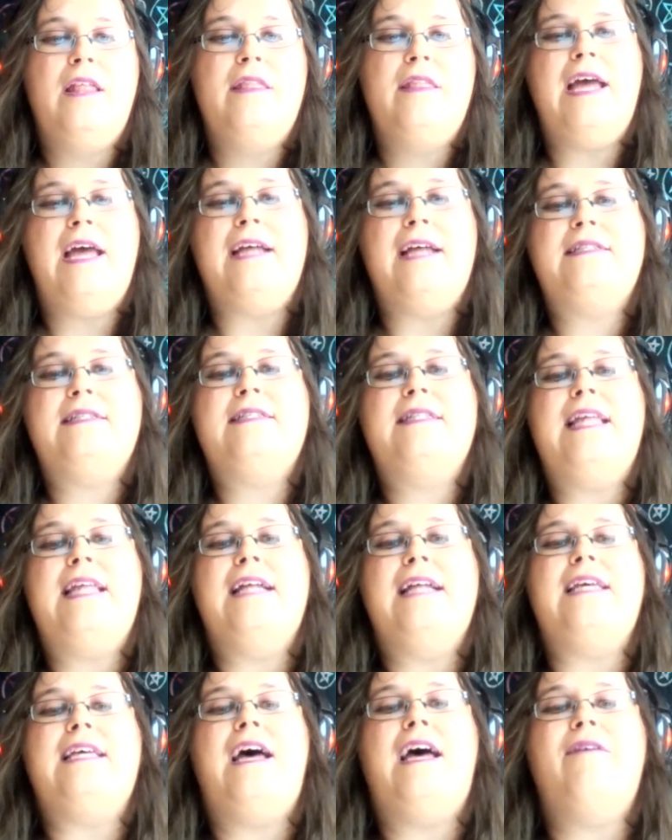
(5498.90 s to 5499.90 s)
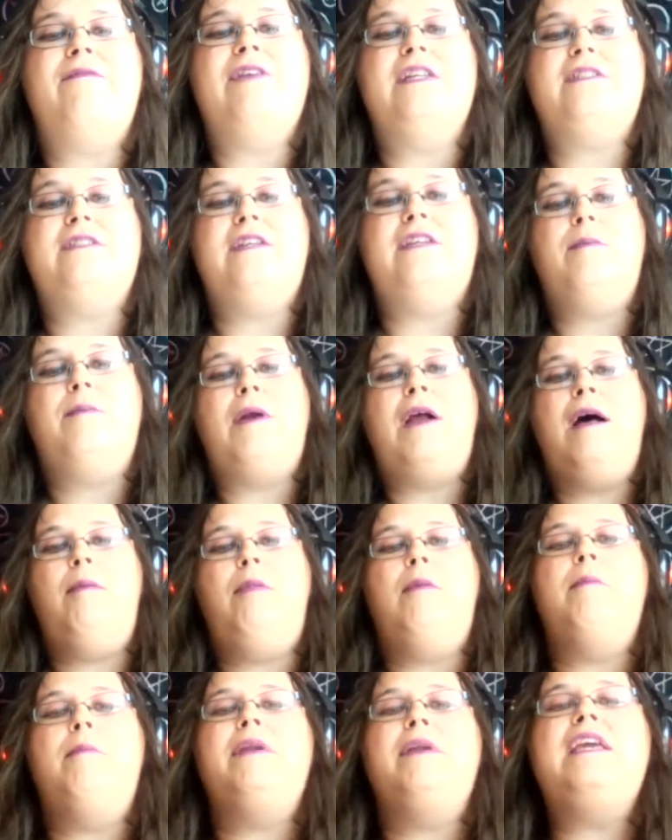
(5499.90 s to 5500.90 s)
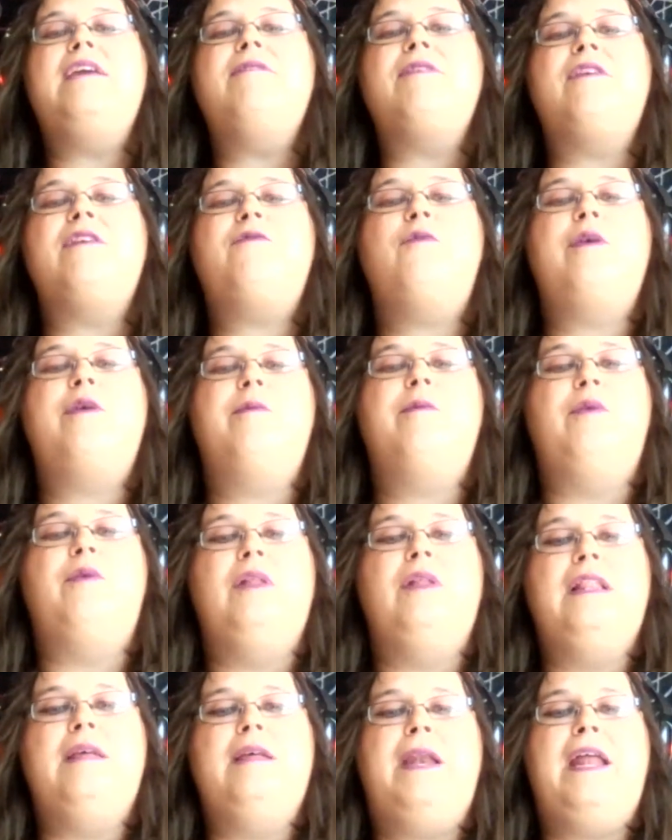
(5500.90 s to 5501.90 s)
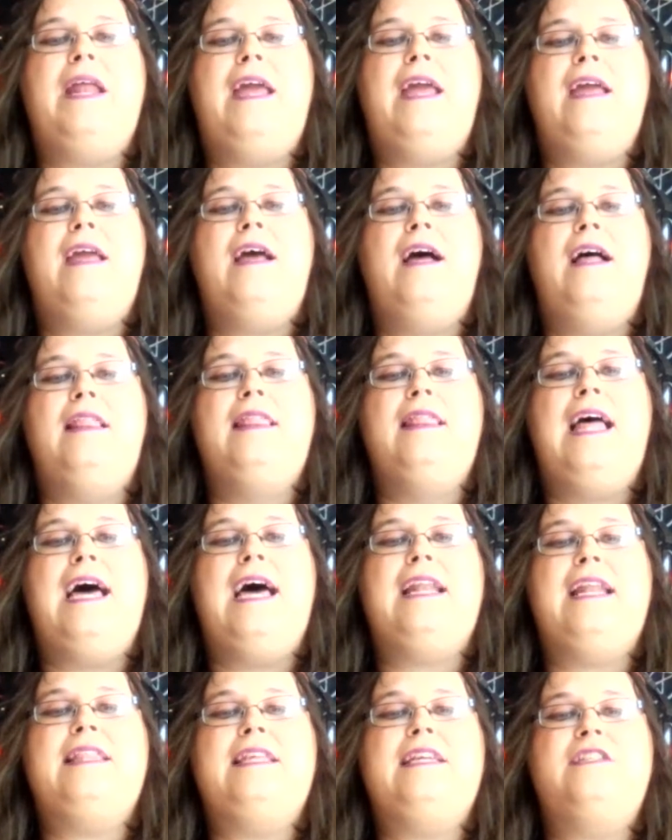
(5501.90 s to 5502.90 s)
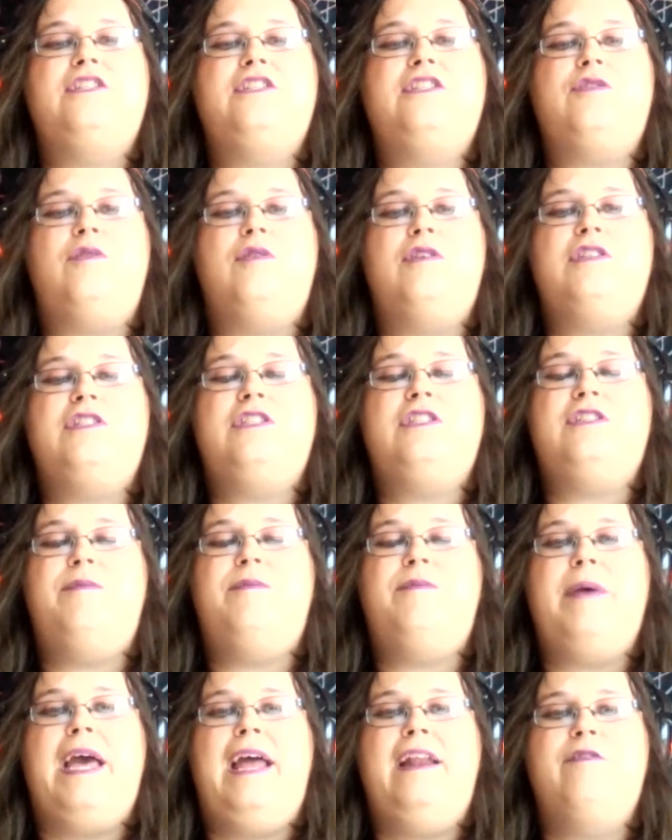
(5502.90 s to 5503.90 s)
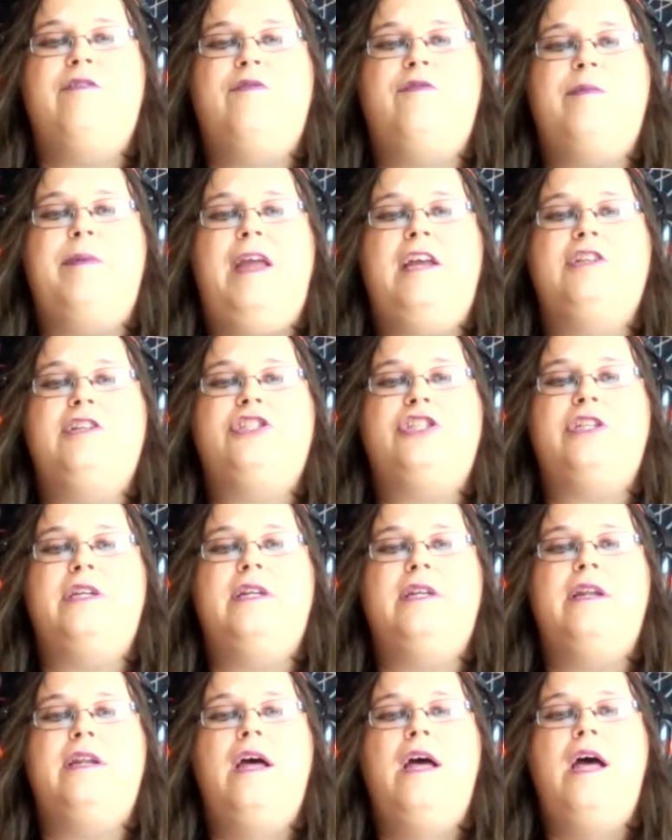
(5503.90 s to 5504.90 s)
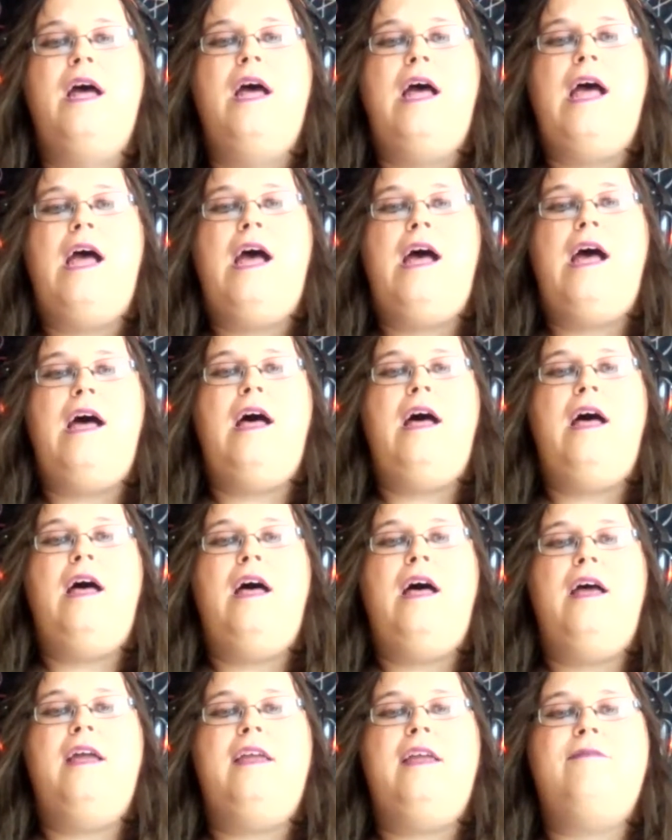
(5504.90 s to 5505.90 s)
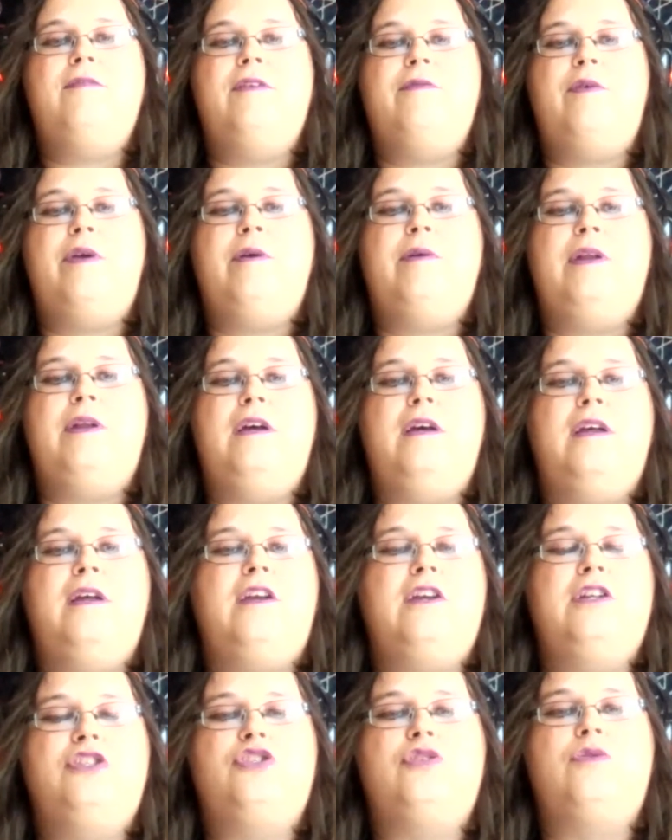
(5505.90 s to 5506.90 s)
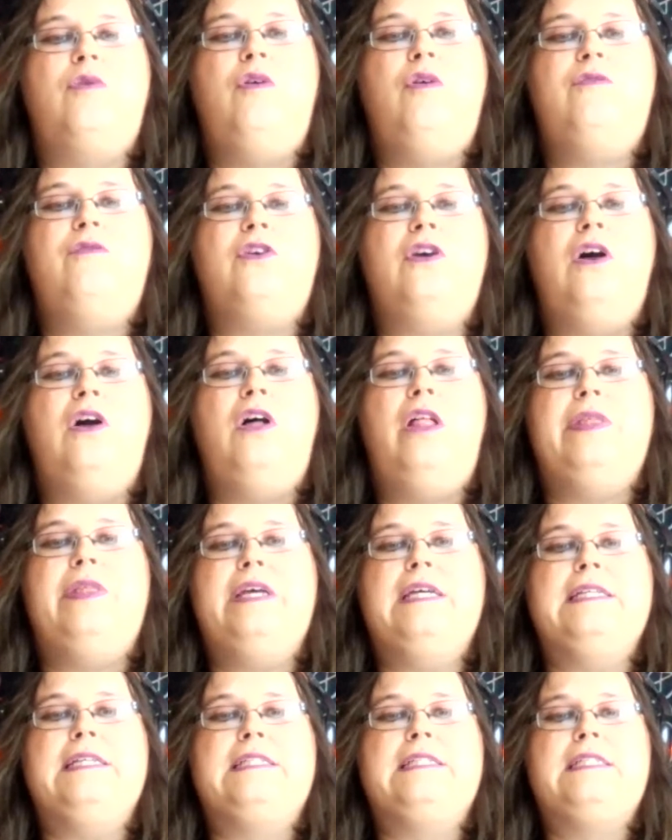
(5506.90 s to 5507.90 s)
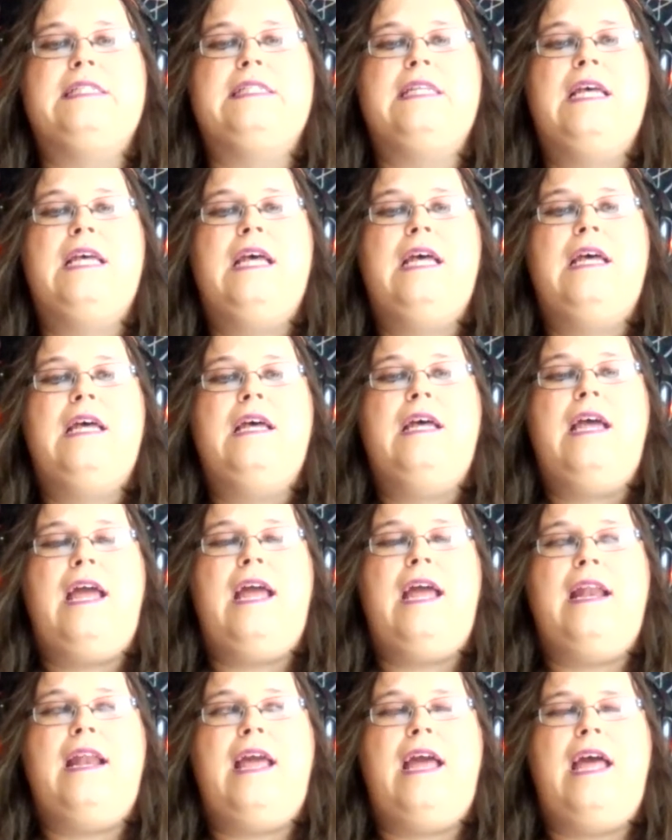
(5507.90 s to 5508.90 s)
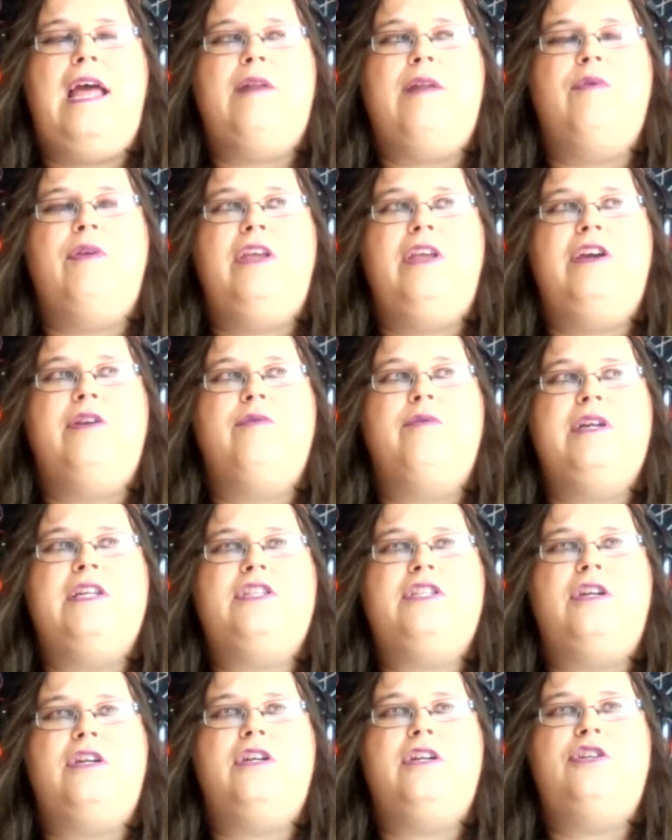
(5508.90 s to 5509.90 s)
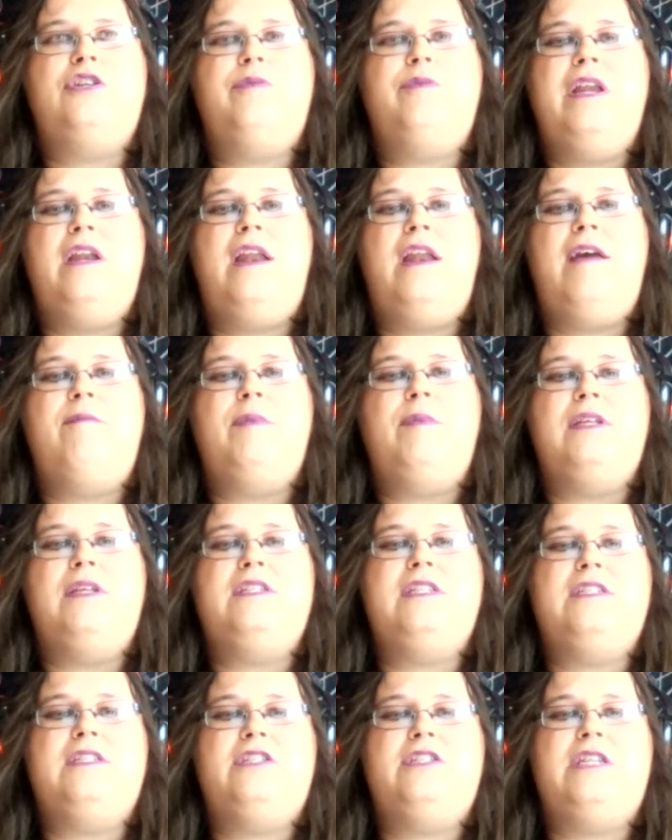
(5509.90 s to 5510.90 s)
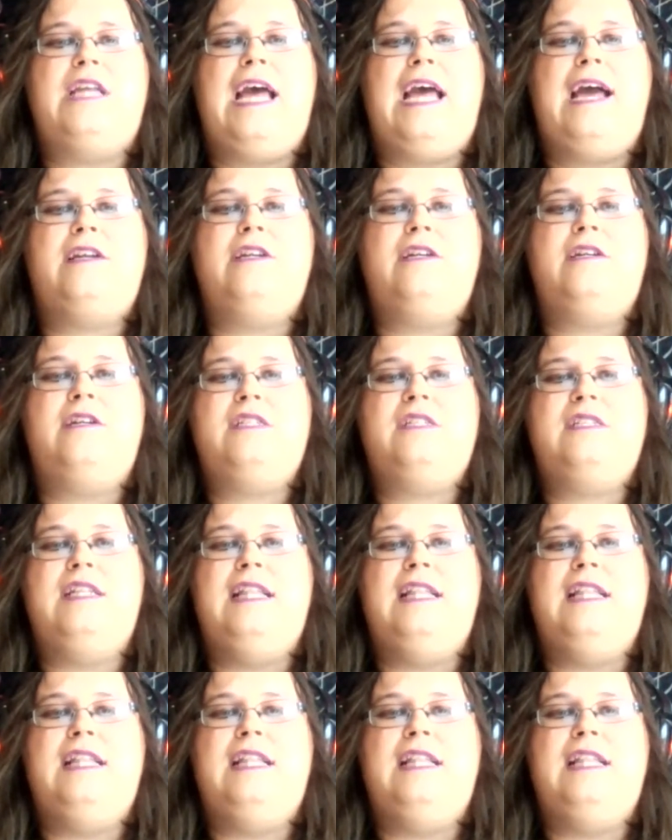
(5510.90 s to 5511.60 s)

that's that's obviously a problem. But even if we were to eliminate a lot of these sources of bad information, uh, even if we were to control for all this and had really good research, we didn't have malicious actors.